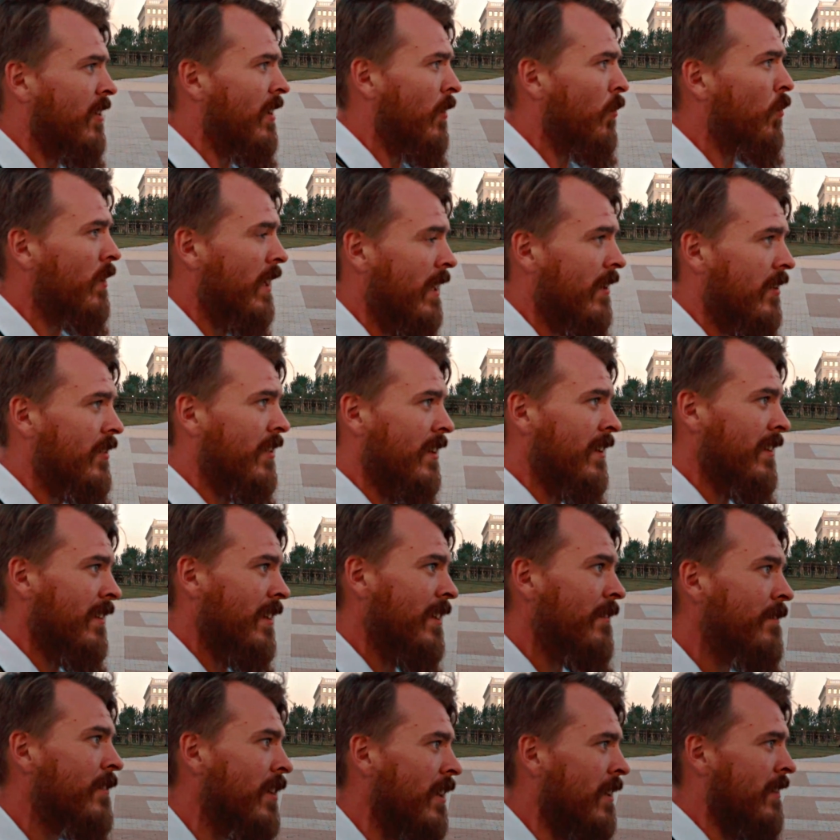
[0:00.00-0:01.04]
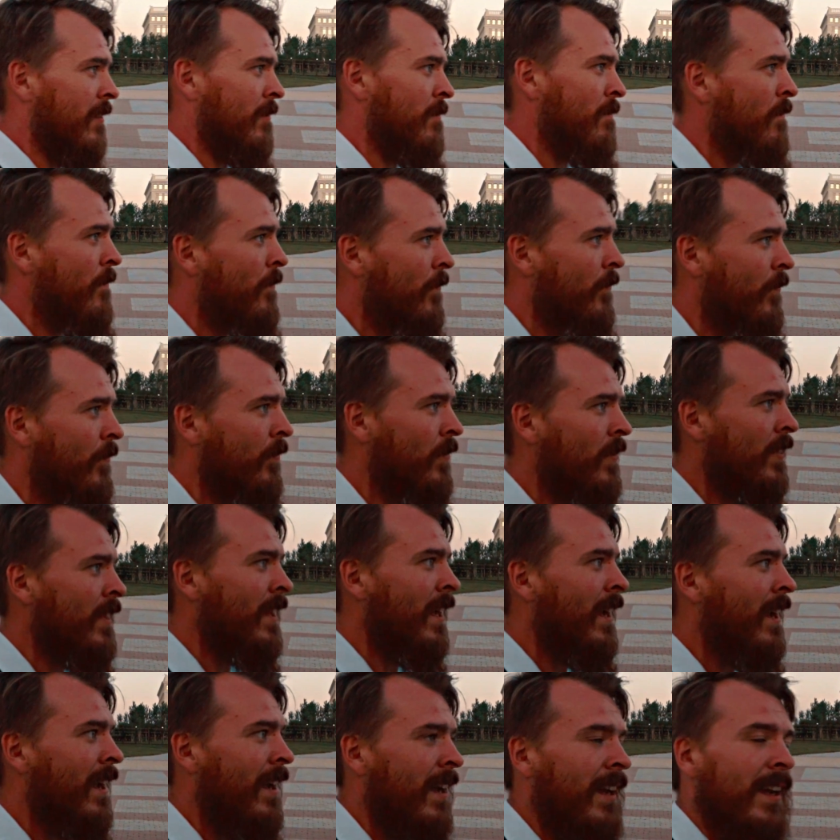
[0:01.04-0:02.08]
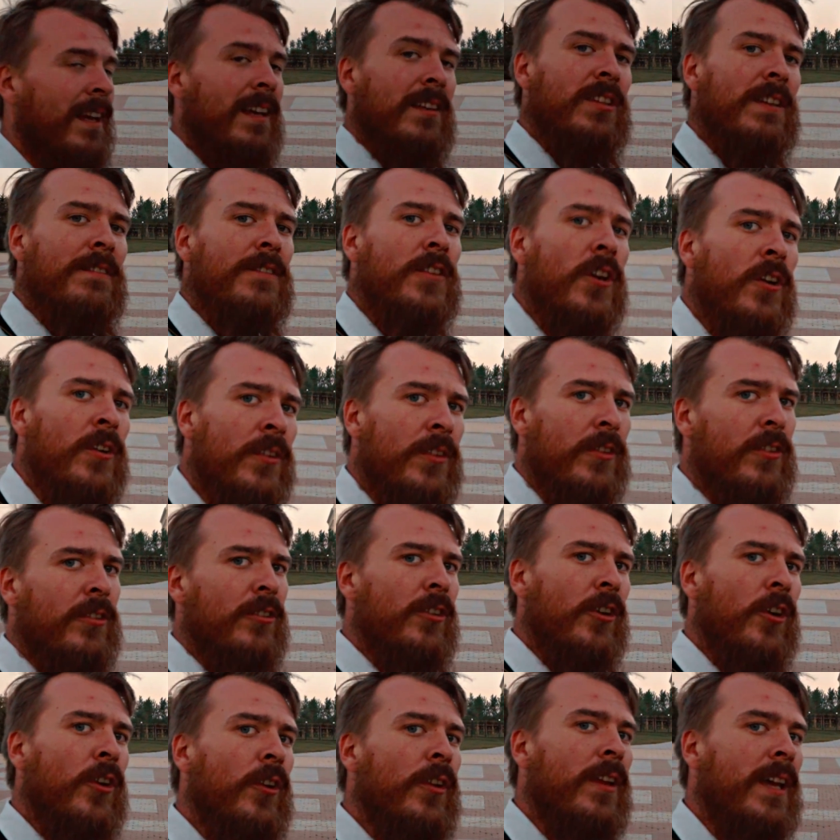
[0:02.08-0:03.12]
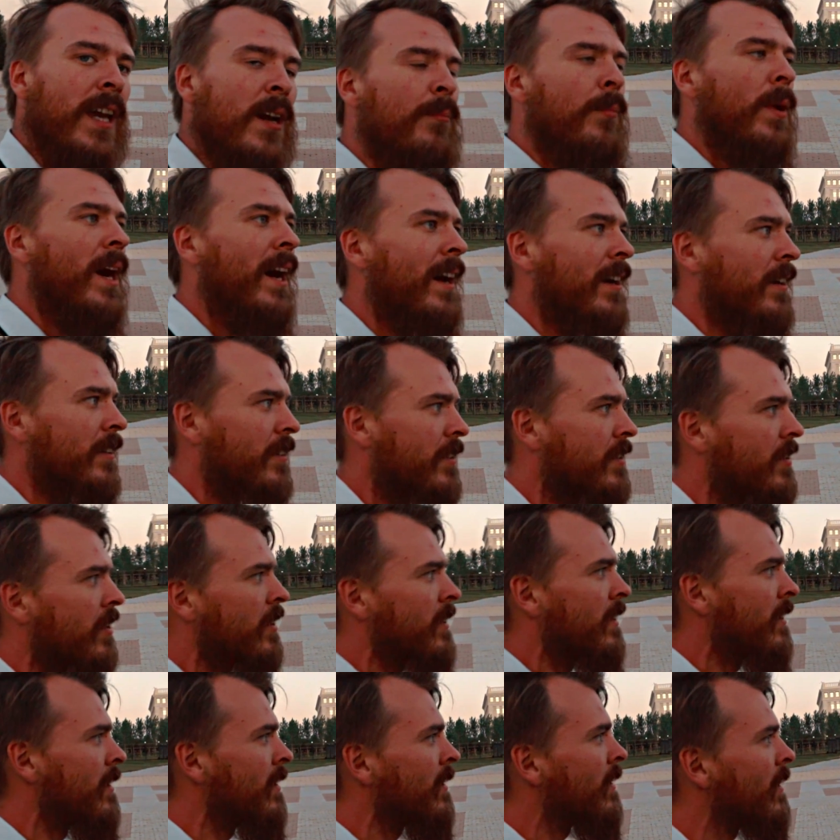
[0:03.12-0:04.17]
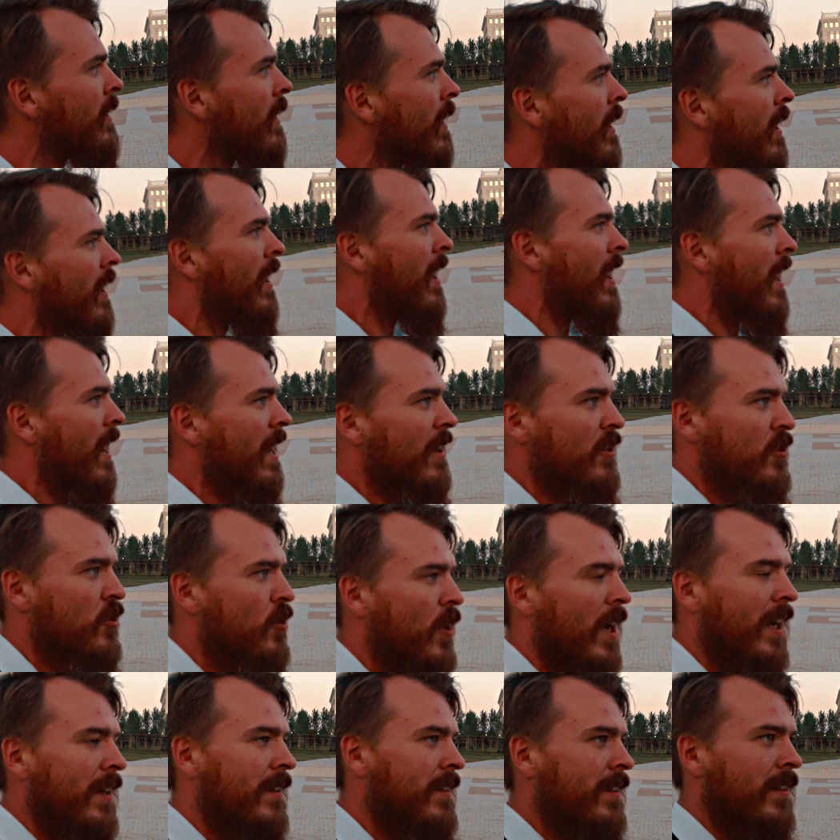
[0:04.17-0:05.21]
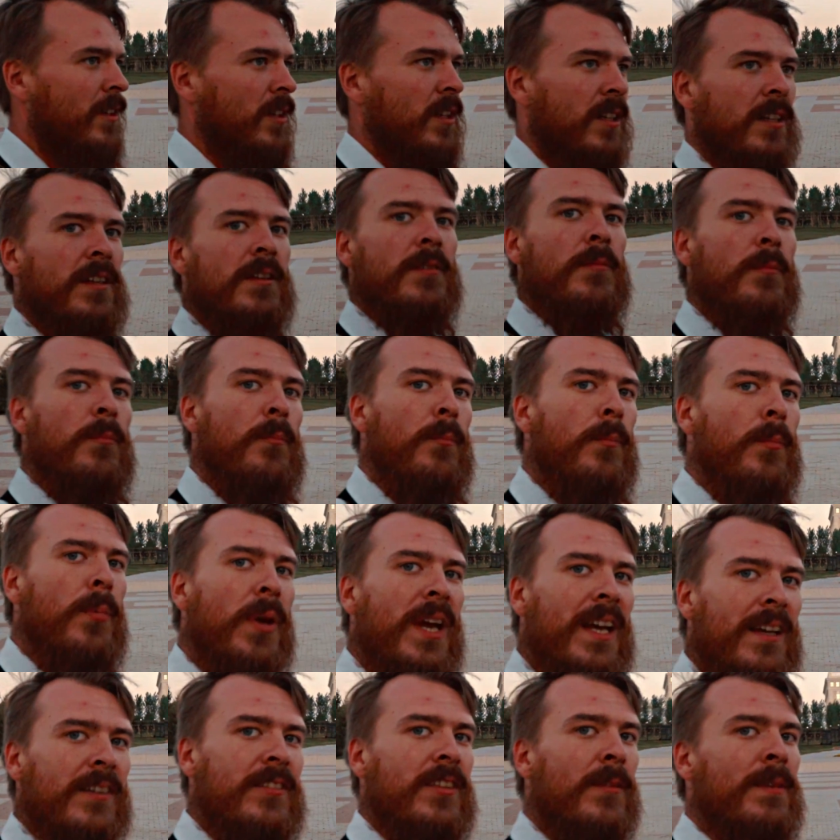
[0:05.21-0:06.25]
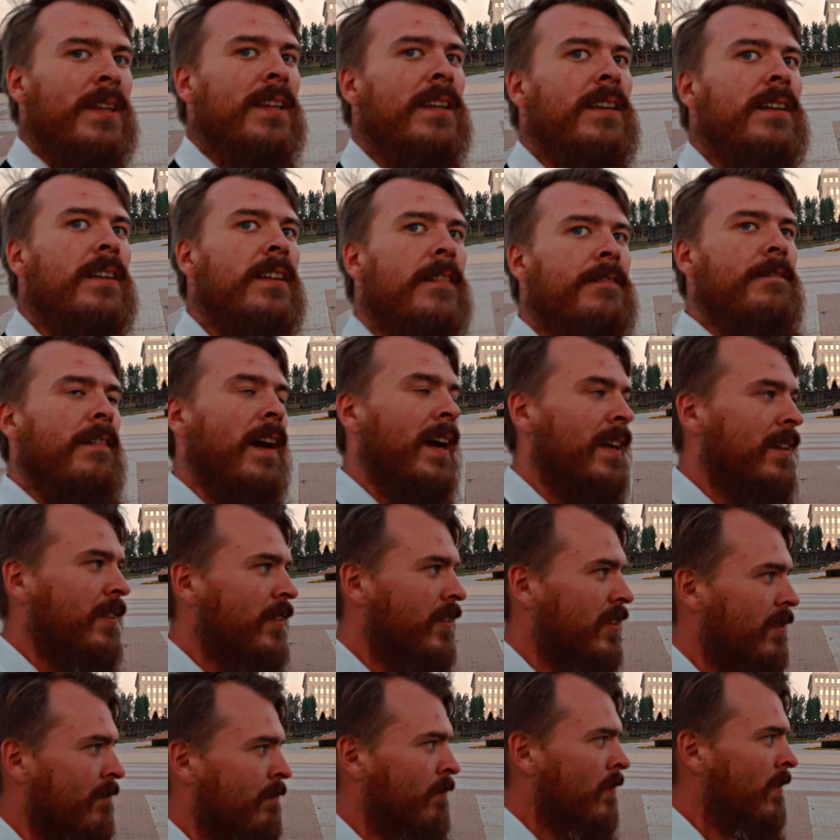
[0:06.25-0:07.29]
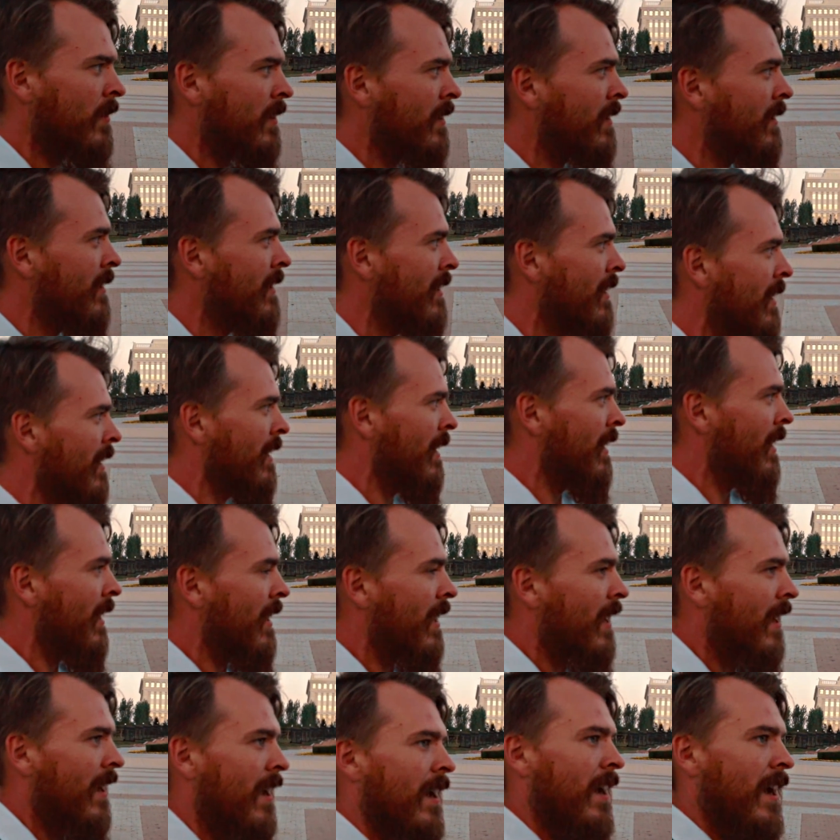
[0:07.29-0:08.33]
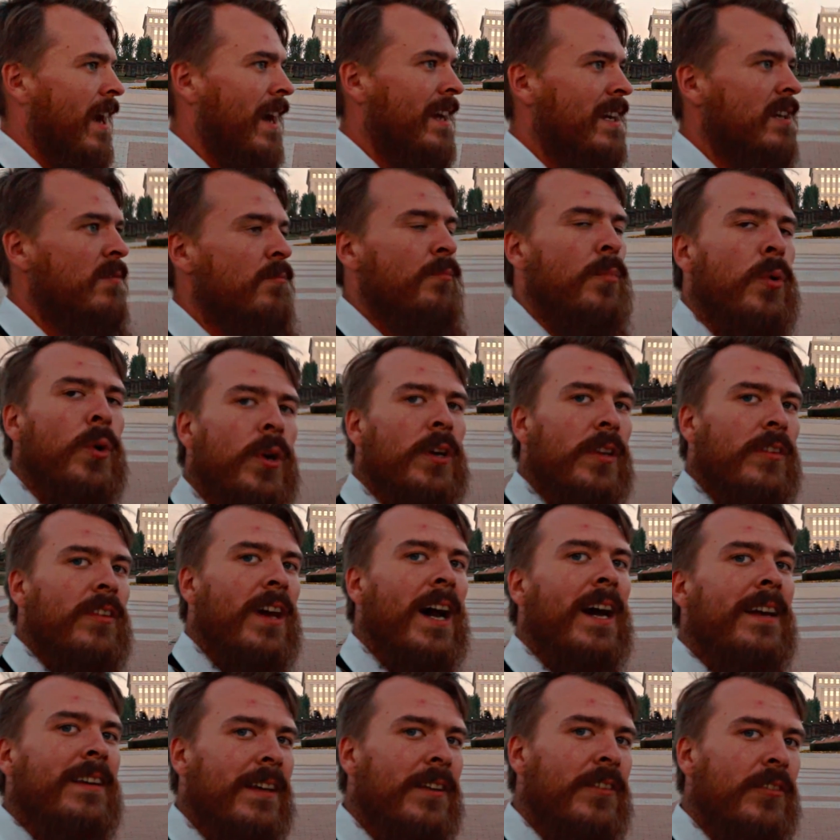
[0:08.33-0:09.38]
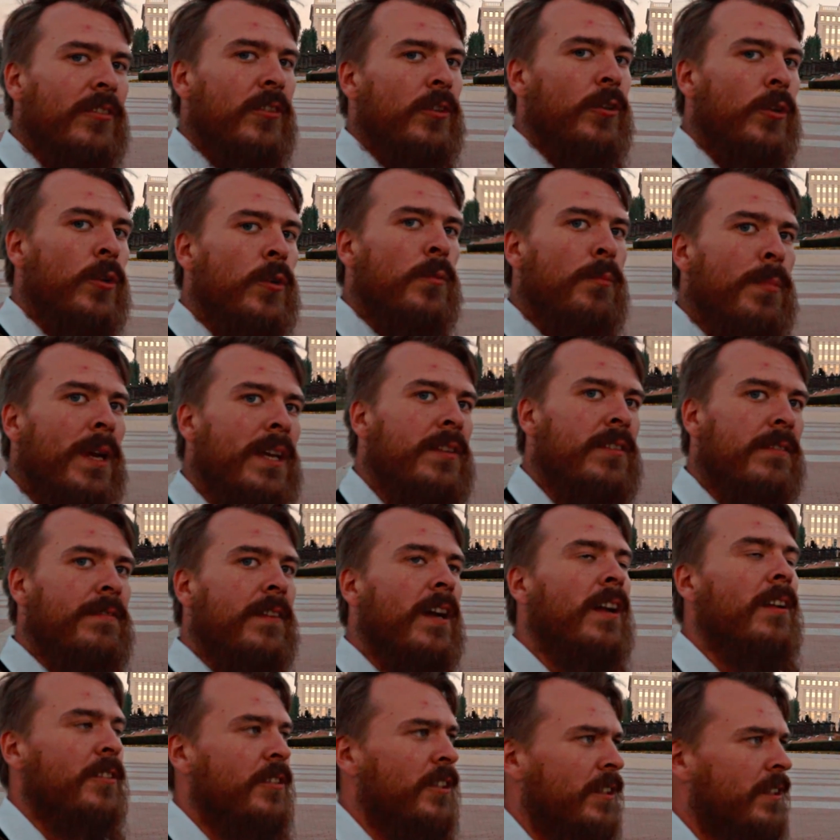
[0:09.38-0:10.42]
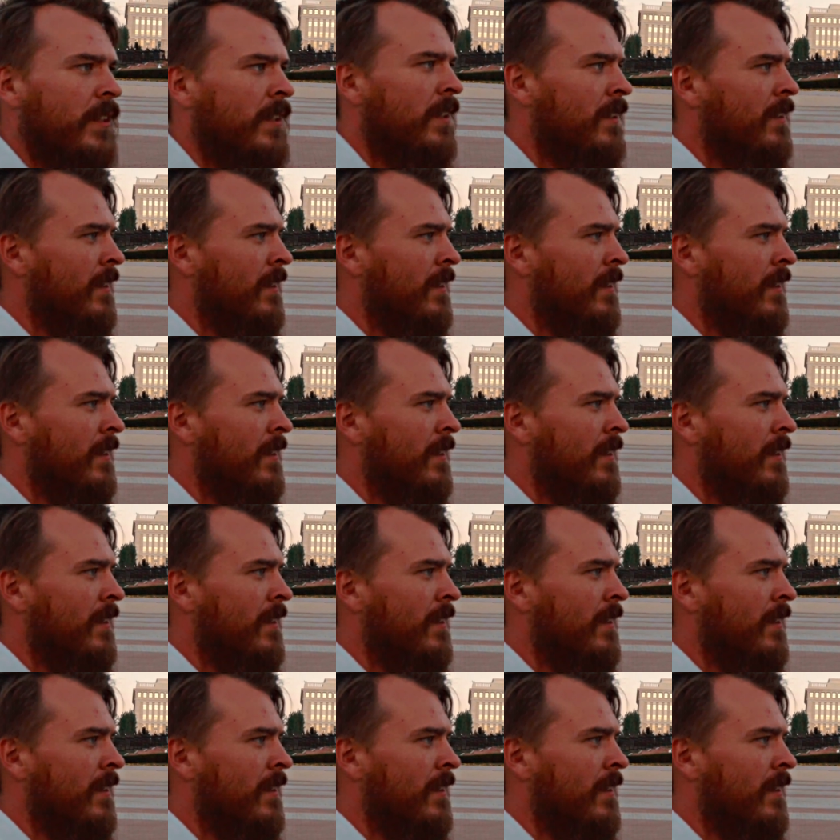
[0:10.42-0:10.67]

What I think they've done is they've gone through all the empires and tried to pick something that defines them and import that as their own piece of culture.